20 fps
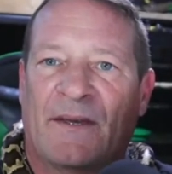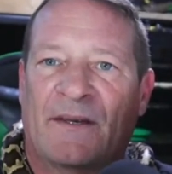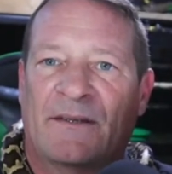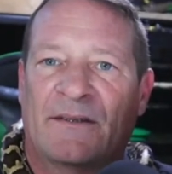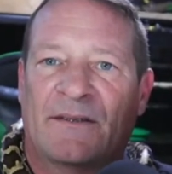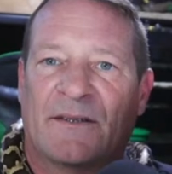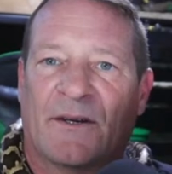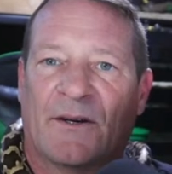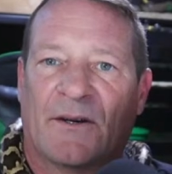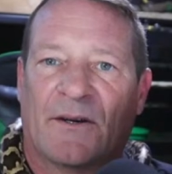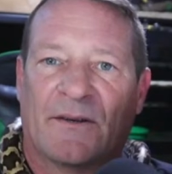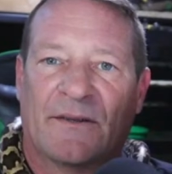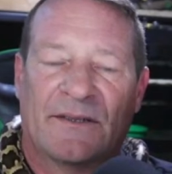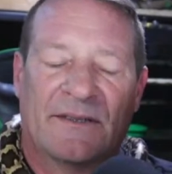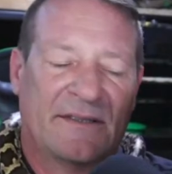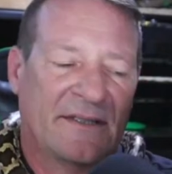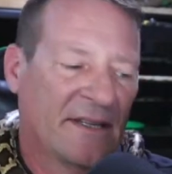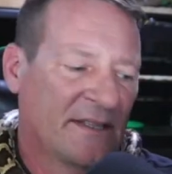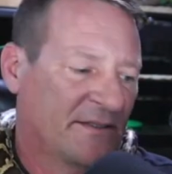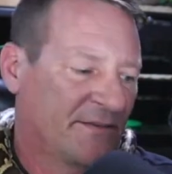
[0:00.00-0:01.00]
So
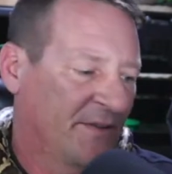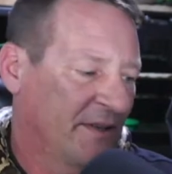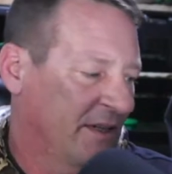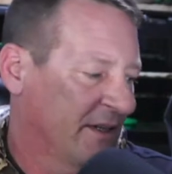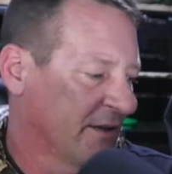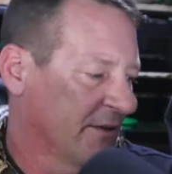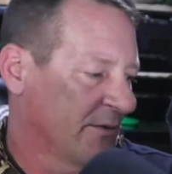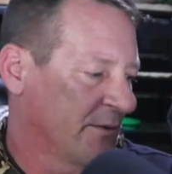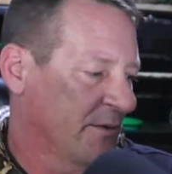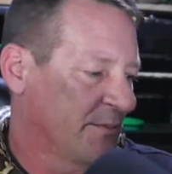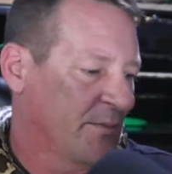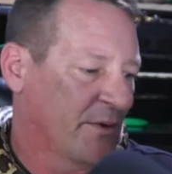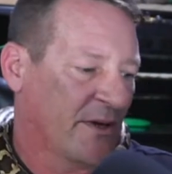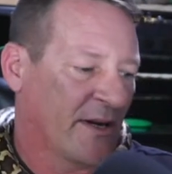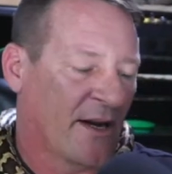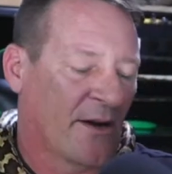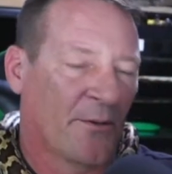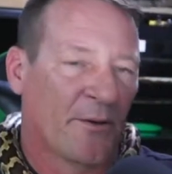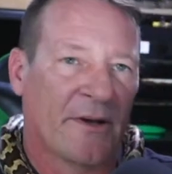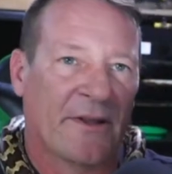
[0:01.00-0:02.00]
this next video that we put
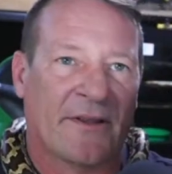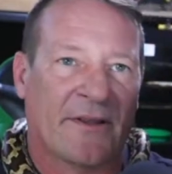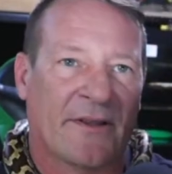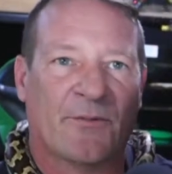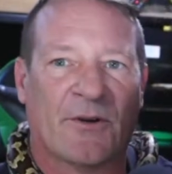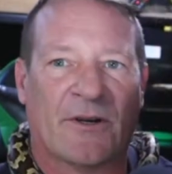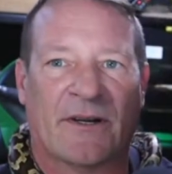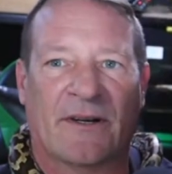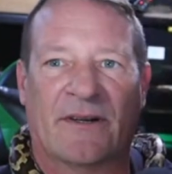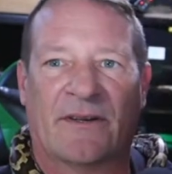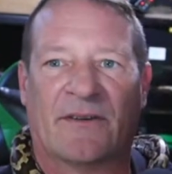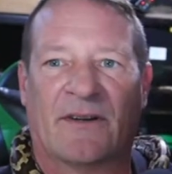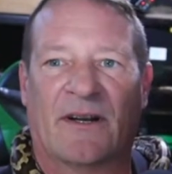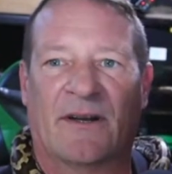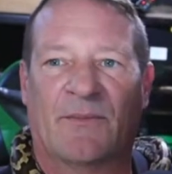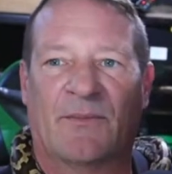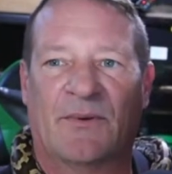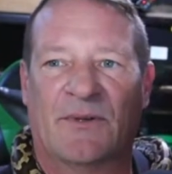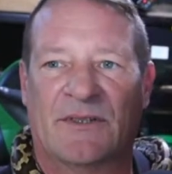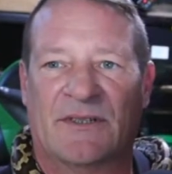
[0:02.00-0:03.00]
out with him, we're going to try
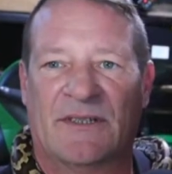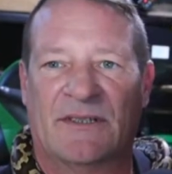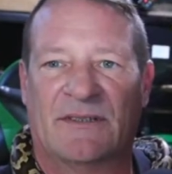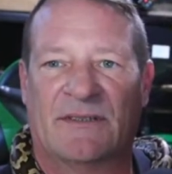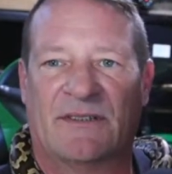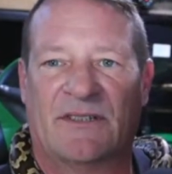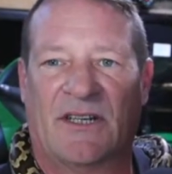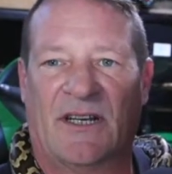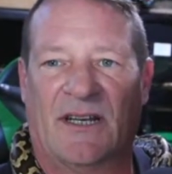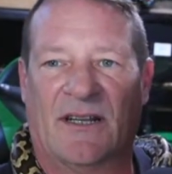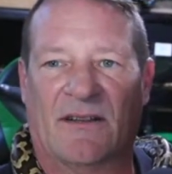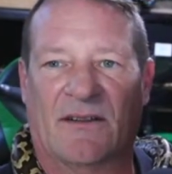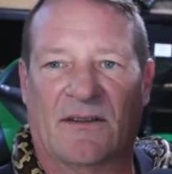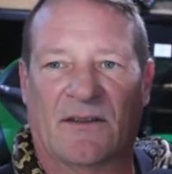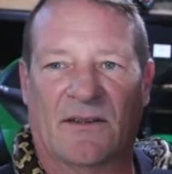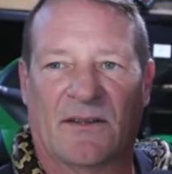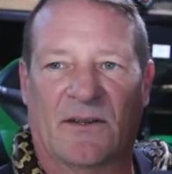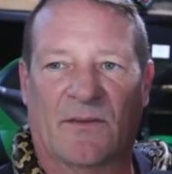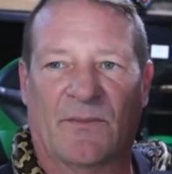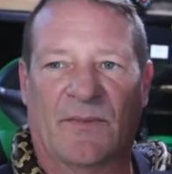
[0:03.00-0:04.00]
and push his channel a
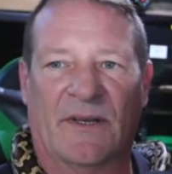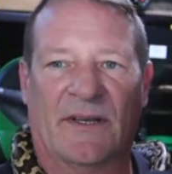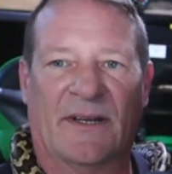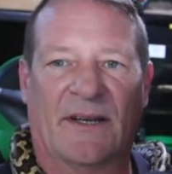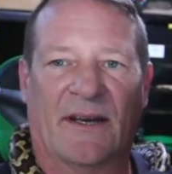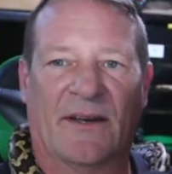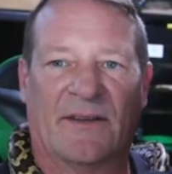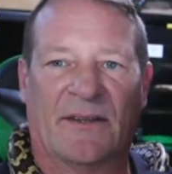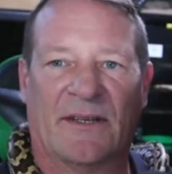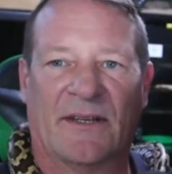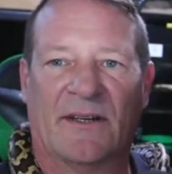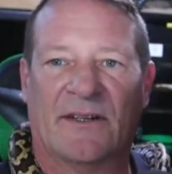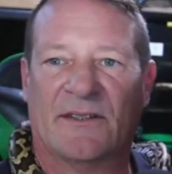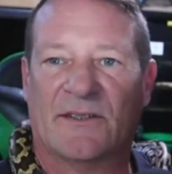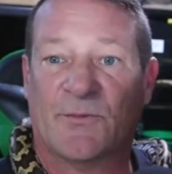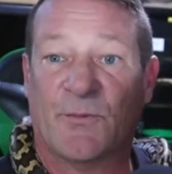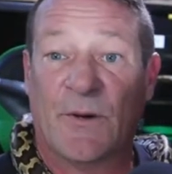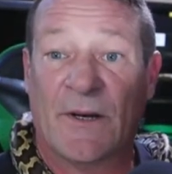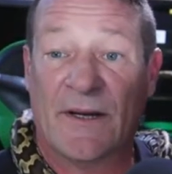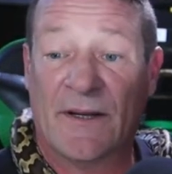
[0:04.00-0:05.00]
little bit out there as
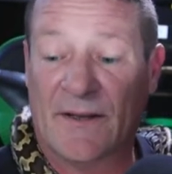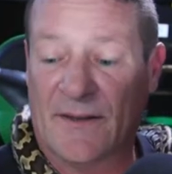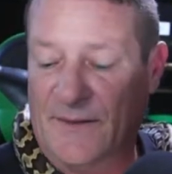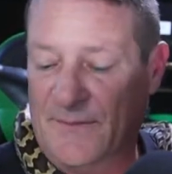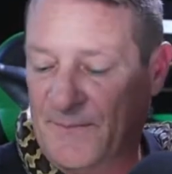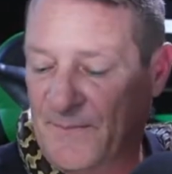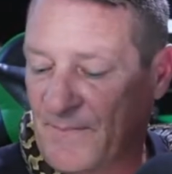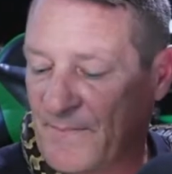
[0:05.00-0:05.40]
well.